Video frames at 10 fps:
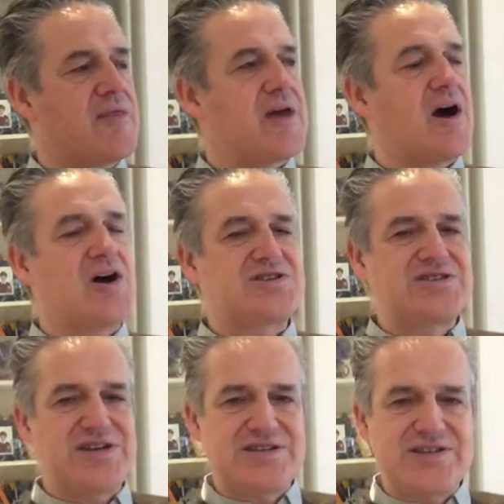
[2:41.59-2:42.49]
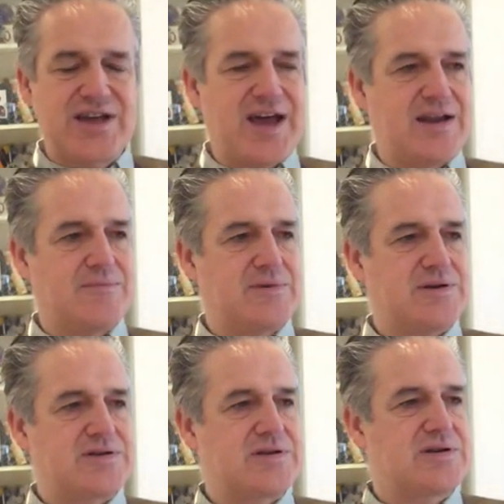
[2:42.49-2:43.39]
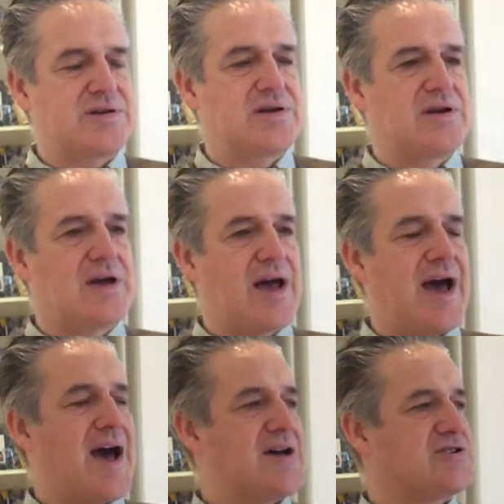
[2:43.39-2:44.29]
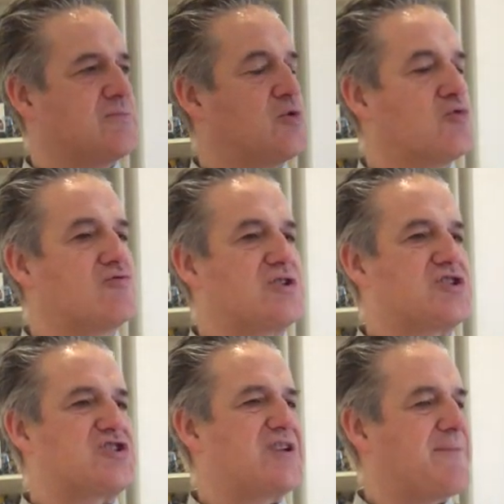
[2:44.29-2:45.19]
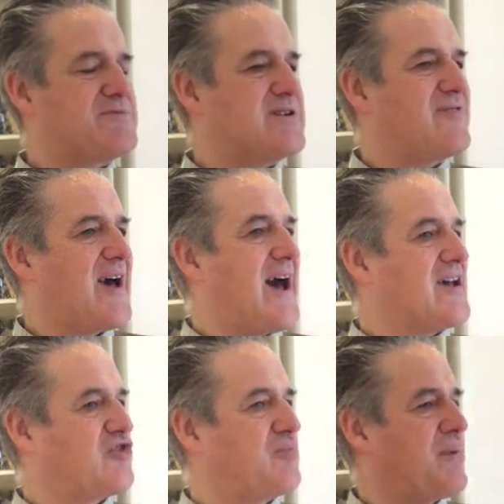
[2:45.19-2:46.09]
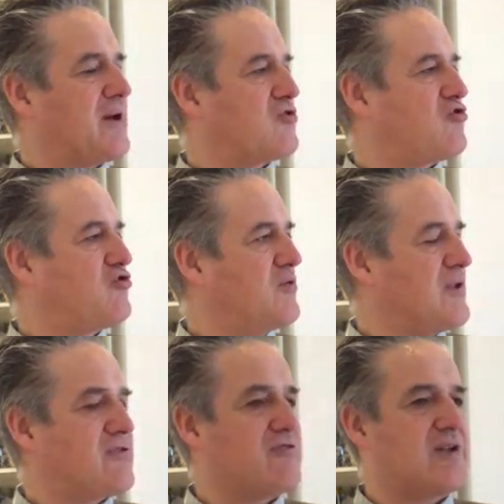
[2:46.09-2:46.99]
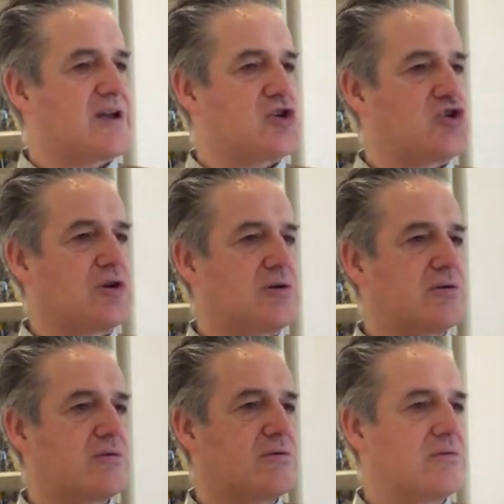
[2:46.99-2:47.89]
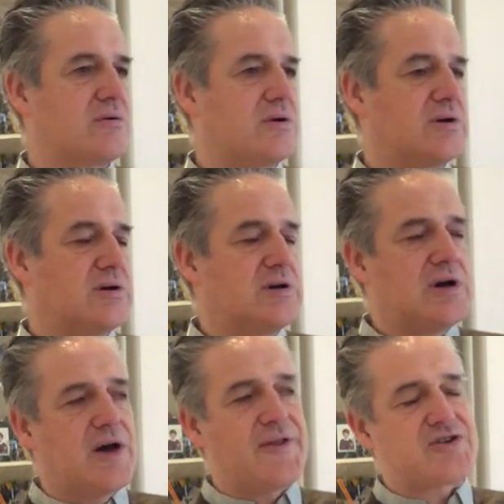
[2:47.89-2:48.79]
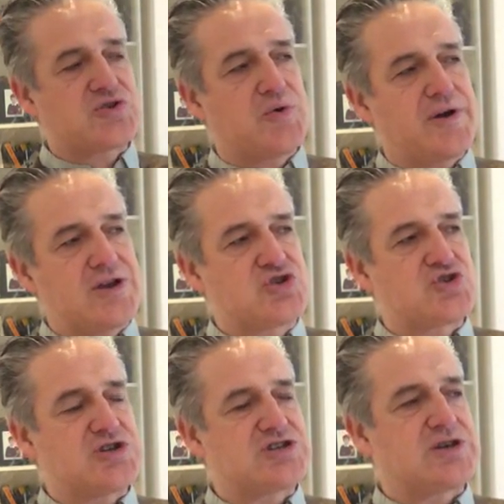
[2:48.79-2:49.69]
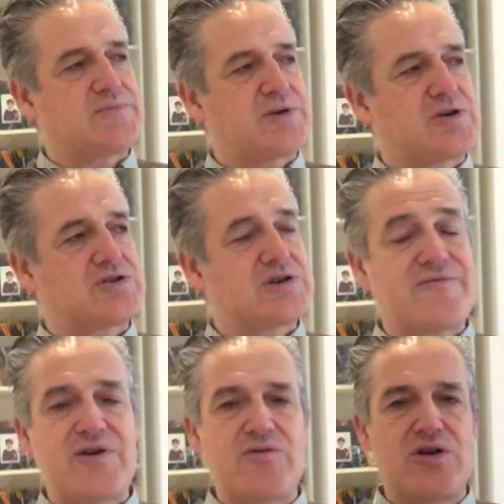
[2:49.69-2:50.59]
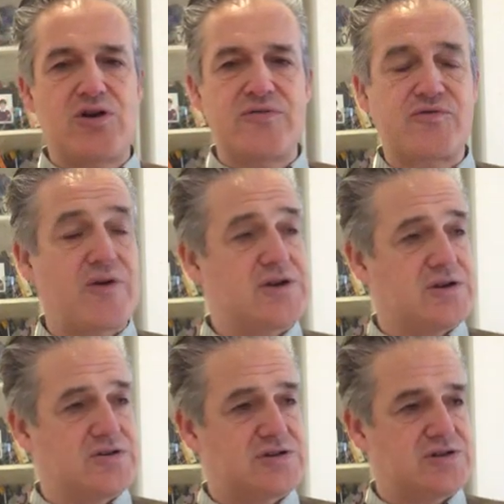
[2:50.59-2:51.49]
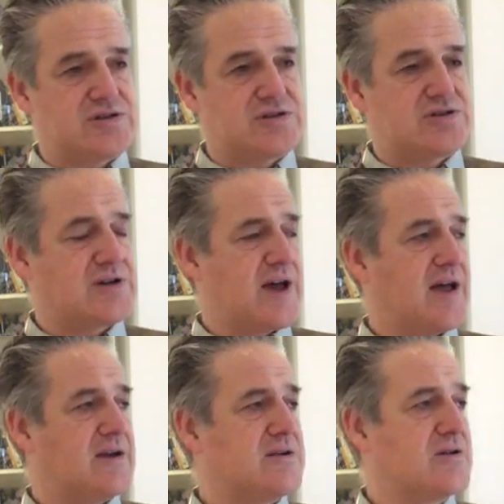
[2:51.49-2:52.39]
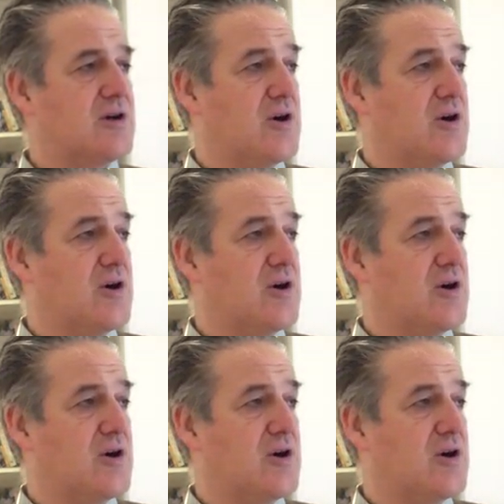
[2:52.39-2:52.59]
The artistic element has a more receptive aspect to its nature. And that's quite interesting because I've known a lot of great artists and